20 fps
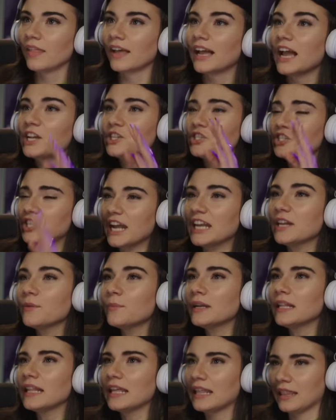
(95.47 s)
Like, I
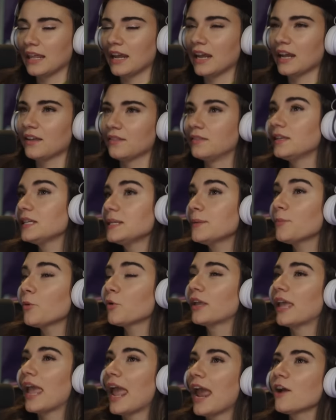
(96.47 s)
genuinely think these people
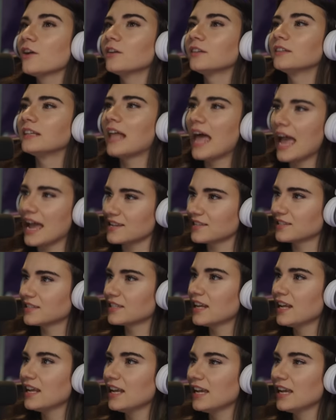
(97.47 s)
care less